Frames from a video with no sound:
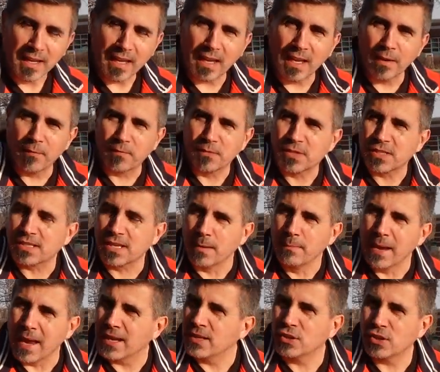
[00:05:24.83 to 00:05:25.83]
If some
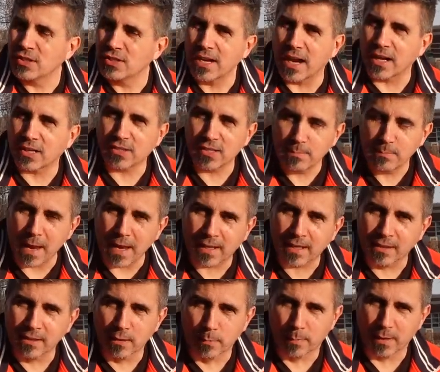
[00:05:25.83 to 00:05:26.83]
engines actually make
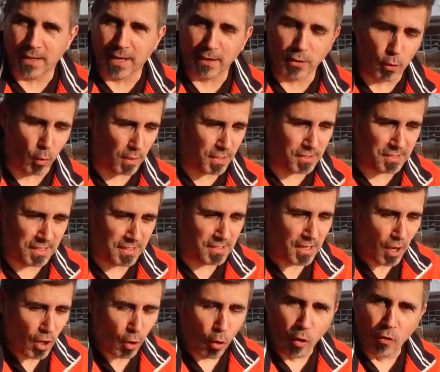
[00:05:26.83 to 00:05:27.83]
a little bit of that noise, these
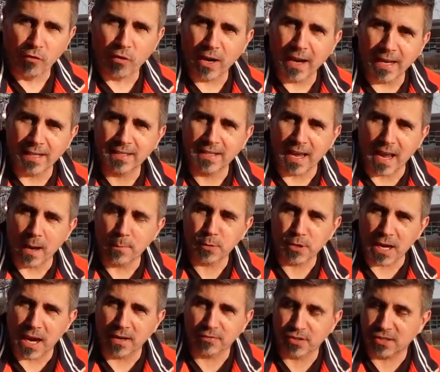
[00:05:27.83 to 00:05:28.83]
overhead
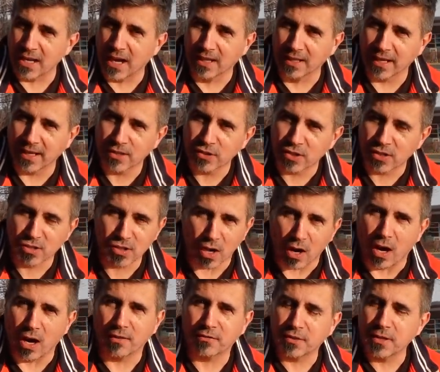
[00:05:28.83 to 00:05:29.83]
camshaft style engines
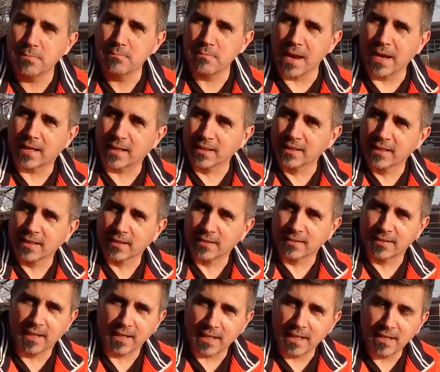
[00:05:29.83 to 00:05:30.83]
often make a little
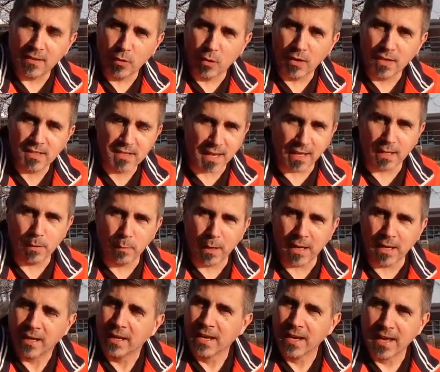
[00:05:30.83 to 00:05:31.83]
ticky noise
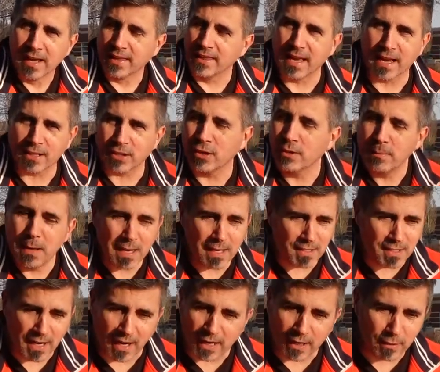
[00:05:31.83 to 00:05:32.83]
anyway, that could be
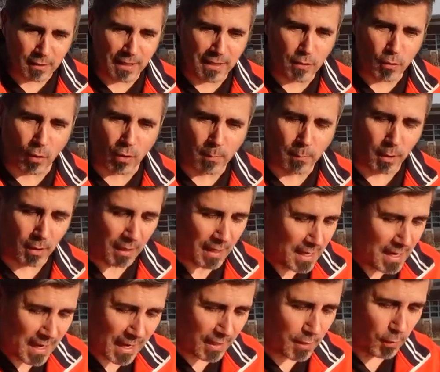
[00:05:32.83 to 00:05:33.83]
entirely normal.
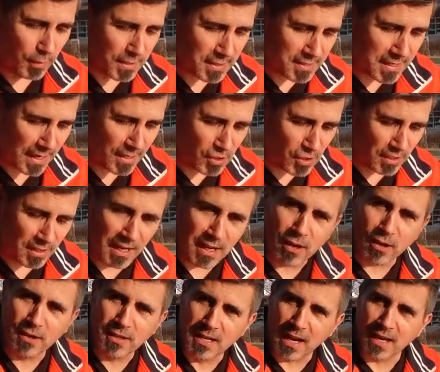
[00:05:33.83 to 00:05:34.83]
I know this engine
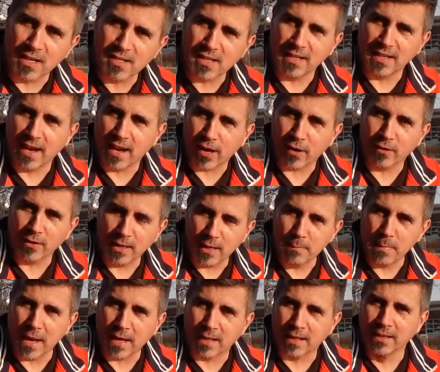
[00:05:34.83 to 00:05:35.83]
here does inherently
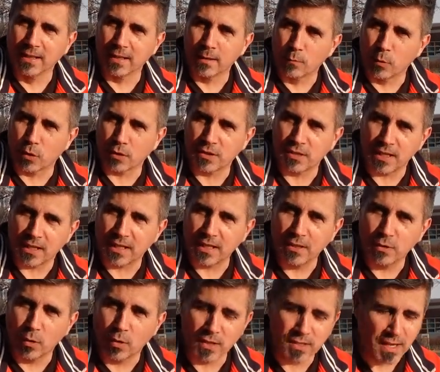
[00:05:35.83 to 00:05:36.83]
make a little more ticky
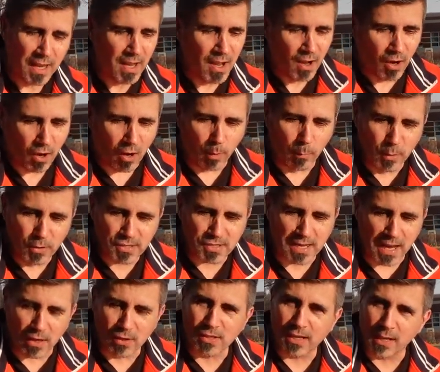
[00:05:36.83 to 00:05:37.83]
noise, almost
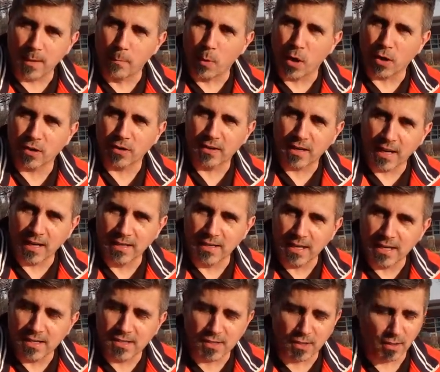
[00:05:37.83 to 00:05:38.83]
sounds like a modern day
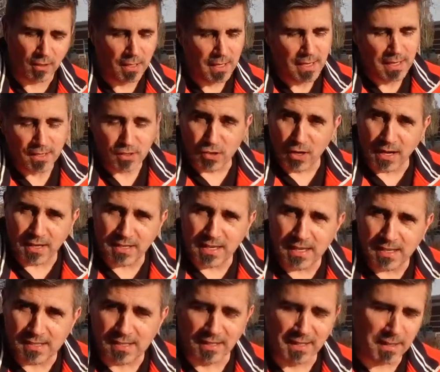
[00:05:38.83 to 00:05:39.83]
diesel. It's not
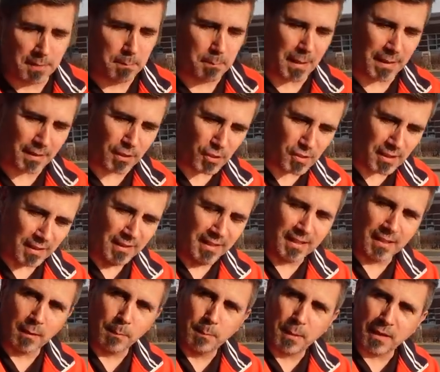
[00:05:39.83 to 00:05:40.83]
dieseling, but there's a
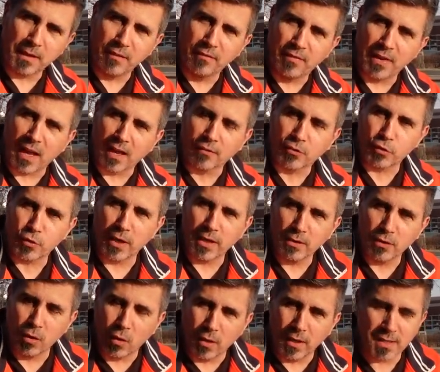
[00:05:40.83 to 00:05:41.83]
little bit of valve
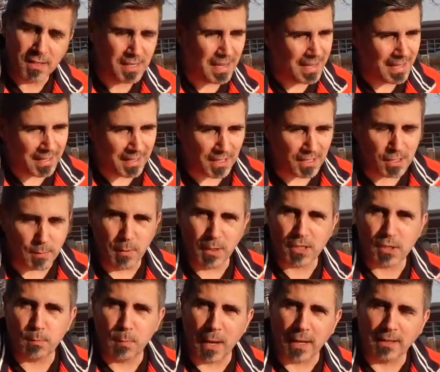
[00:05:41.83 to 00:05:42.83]
train noise, that's to be
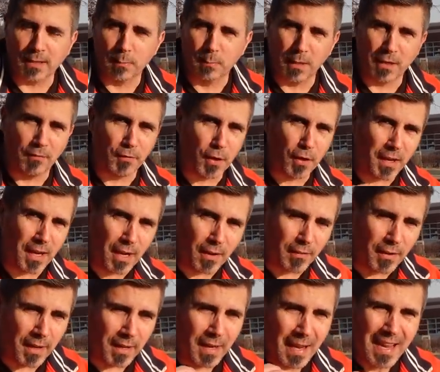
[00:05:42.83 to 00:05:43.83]
expected. But if you're
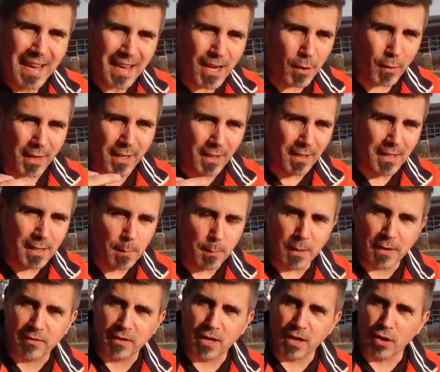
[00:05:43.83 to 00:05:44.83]
hearing a little
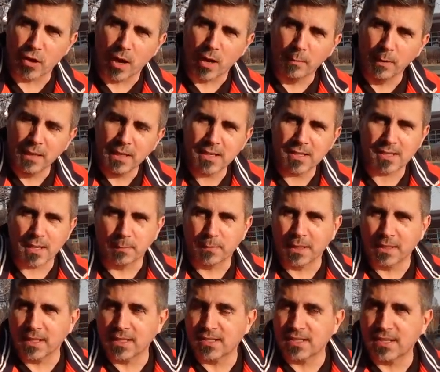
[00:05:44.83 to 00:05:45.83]
bit of an anomaly,
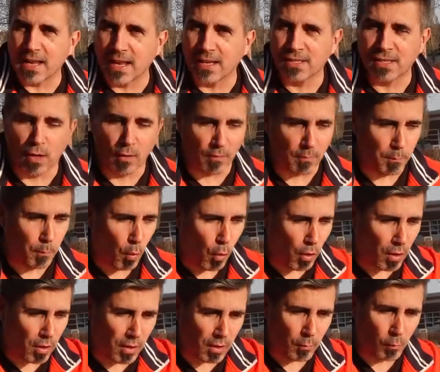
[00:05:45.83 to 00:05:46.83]
something that stands out
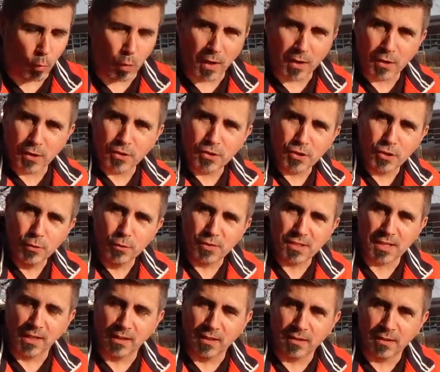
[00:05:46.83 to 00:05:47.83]
more on one or two
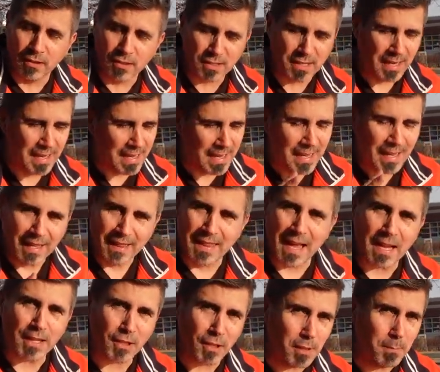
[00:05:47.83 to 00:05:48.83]
cylinders,
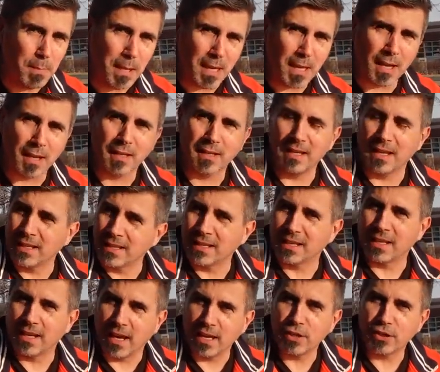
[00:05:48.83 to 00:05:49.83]
that could be an
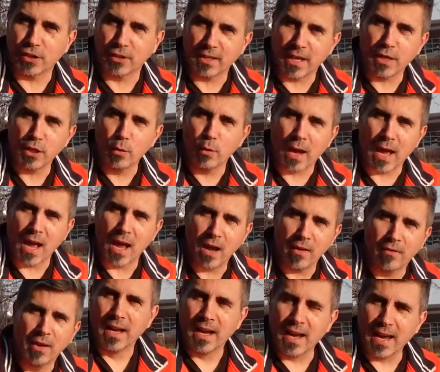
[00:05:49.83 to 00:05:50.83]
indication that you
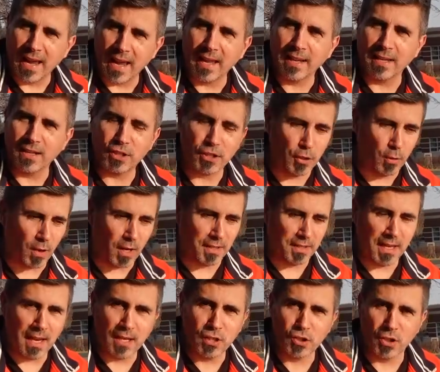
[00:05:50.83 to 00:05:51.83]
have a head issue on
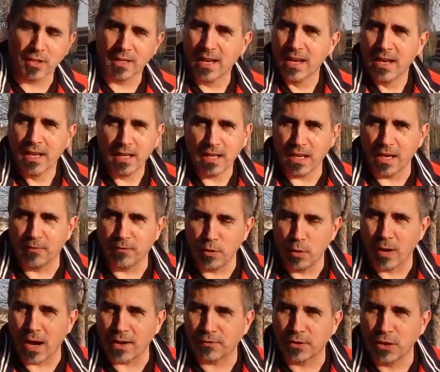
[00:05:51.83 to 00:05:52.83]
the engine. If
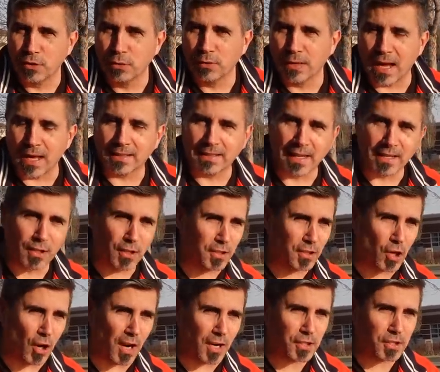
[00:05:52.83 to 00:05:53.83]
you have to do that, that could
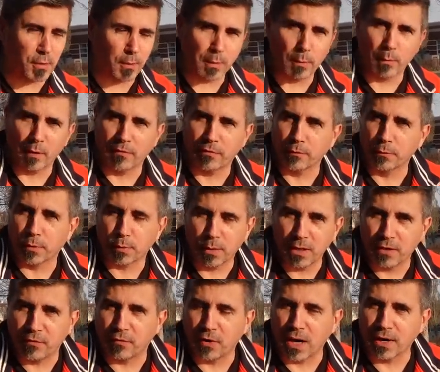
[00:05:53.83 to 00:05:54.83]
cost you anywhere from
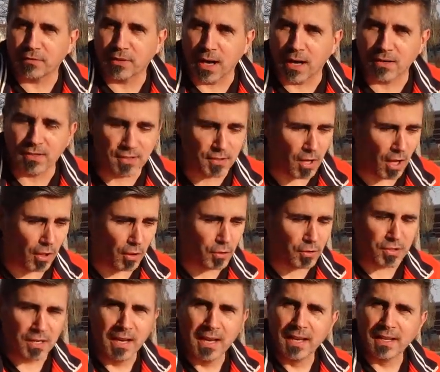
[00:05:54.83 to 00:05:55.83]
$3,000 to
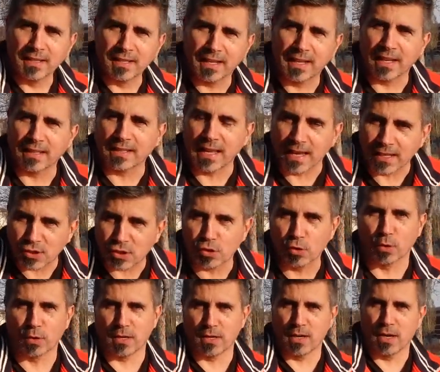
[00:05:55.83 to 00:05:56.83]
$5,000 to get that
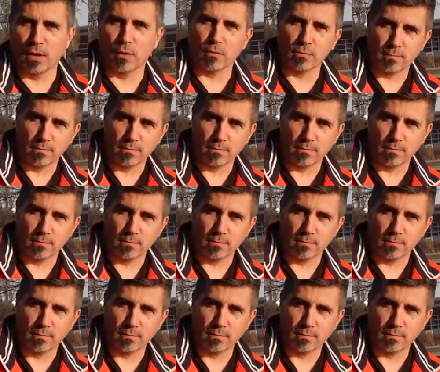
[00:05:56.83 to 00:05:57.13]
sorted out.